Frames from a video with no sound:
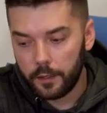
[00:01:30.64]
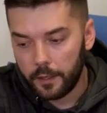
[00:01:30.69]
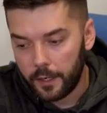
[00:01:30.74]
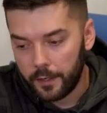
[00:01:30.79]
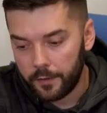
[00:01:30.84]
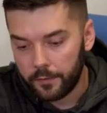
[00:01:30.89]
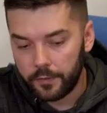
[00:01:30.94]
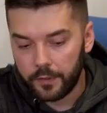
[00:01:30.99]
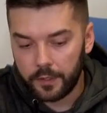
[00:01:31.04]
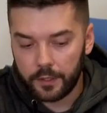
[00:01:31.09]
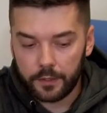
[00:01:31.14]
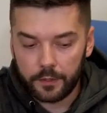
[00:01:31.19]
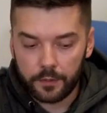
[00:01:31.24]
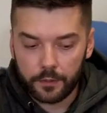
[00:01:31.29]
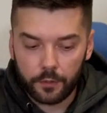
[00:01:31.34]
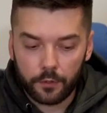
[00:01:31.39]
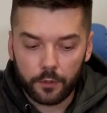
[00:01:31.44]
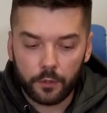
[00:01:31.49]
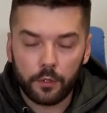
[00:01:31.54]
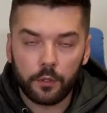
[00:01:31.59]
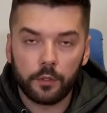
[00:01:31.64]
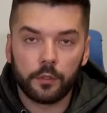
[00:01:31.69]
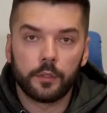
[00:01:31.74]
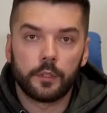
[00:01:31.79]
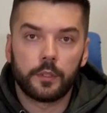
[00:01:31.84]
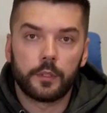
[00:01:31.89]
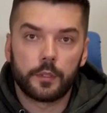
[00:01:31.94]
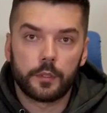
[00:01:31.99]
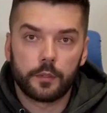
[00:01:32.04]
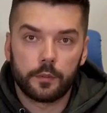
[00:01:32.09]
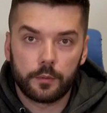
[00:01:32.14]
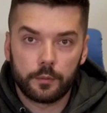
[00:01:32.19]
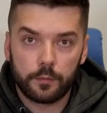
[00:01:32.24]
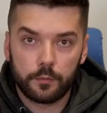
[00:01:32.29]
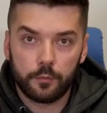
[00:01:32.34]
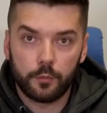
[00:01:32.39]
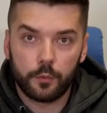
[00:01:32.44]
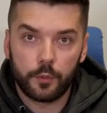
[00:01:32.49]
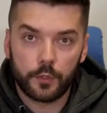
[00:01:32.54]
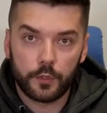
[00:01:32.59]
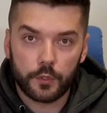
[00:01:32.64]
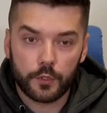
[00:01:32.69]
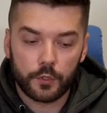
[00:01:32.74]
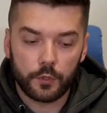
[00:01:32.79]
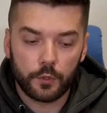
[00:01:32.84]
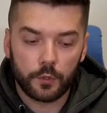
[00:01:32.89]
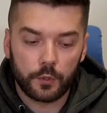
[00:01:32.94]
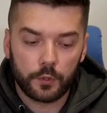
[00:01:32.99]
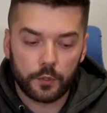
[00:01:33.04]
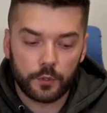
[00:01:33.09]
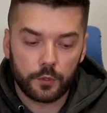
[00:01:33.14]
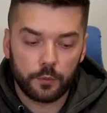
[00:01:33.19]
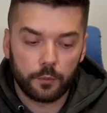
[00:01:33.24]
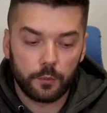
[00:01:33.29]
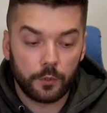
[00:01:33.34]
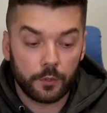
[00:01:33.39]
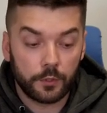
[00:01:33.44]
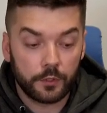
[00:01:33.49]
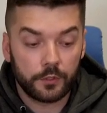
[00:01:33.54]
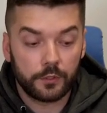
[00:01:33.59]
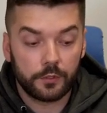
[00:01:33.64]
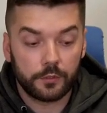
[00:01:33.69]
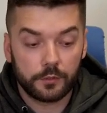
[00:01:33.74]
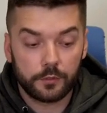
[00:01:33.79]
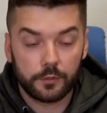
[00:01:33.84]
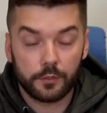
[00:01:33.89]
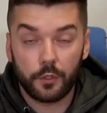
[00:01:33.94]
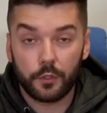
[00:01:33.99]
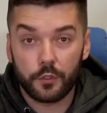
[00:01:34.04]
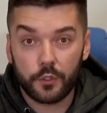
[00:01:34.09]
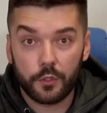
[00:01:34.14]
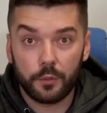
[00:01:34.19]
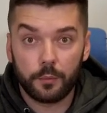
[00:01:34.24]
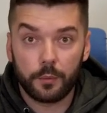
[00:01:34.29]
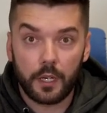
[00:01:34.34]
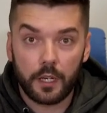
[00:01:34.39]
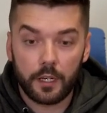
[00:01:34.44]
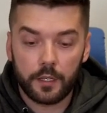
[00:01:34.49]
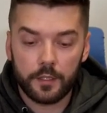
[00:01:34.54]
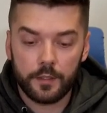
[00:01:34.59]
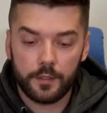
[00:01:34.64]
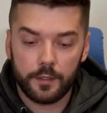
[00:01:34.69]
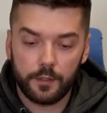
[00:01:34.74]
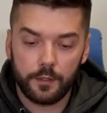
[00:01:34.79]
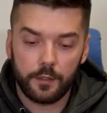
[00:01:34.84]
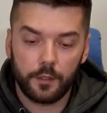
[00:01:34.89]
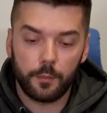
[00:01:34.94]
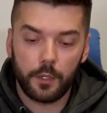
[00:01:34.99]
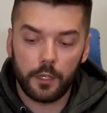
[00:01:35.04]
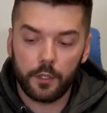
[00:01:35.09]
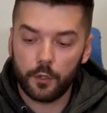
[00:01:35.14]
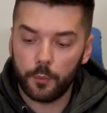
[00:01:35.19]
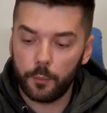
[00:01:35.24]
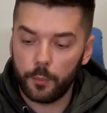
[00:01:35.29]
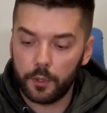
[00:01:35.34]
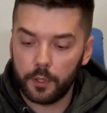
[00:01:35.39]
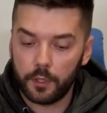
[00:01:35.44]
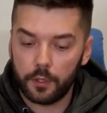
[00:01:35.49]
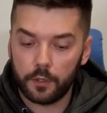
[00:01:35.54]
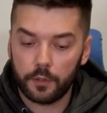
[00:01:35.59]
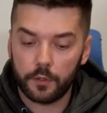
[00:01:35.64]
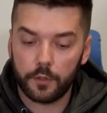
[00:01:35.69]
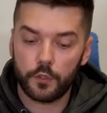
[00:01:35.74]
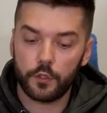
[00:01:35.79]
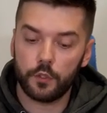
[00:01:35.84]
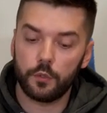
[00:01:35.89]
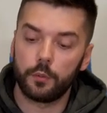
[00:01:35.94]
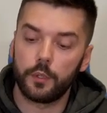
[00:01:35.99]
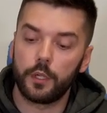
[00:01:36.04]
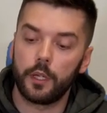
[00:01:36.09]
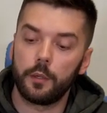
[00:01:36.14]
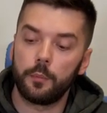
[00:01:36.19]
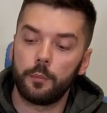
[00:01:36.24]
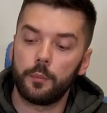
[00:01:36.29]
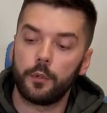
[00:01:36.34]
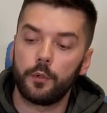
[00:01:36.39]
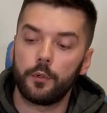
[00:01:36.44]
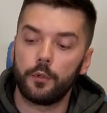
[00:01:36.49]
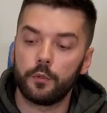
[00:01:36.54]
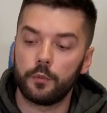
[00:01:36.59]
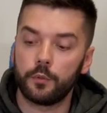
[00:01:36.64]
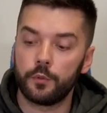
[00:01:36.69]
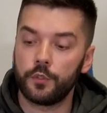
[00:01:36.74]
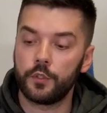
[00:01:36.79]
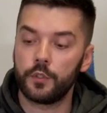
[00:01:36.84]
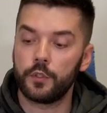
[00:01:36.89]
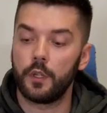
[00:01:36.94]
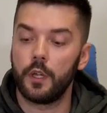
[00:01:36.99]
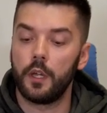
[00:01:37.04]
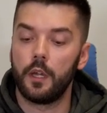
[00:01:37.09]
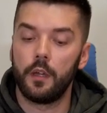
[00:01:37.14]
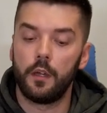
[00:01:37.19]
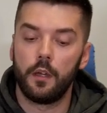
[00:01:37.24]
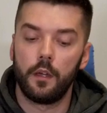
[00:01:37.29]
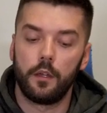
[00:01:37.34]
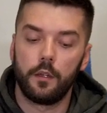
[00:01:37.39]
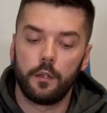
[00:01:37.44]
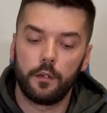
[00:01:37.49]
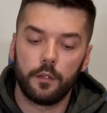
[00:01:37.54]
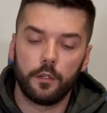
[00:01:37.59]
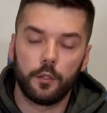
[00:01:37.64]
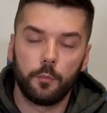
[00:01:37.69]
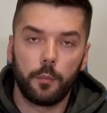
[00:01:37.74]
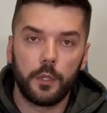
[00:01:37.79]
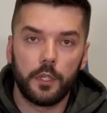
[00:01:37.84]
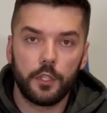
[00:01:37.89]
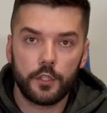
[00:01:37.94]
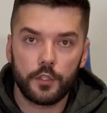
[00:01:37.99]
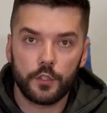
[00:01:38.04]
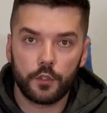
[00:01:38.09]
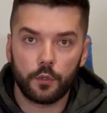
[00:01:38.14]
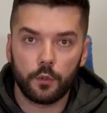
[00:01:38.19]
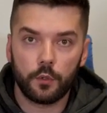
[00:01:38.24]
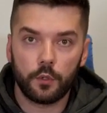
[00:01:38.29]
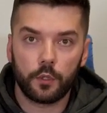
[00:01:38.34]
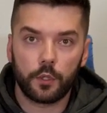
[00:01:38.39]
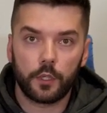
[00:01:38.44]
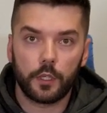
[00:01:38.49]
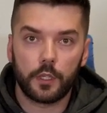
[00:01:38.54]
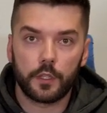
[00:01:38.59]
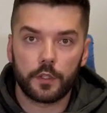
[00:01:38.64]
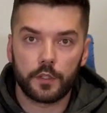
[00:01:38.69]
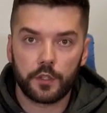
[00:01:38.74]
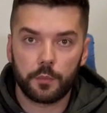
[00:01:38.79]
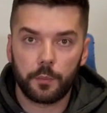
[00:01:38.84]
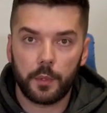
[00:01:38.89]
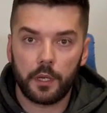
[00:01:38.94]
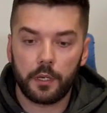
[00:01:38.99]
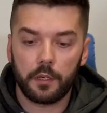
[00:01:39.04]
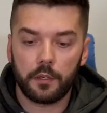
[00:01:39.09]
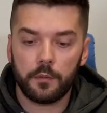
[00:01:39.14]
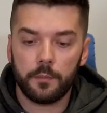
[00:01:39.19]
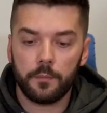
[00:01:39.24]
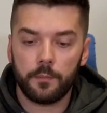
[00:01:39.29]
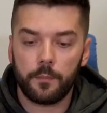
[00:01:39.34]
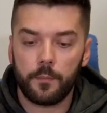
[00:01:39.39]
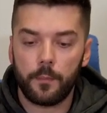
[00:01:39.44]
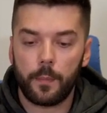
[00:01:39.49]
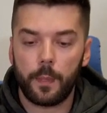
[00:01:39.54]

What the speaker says: I think the old wooden stocks was not so nice in my opinion, so they produced the beech stock in Spain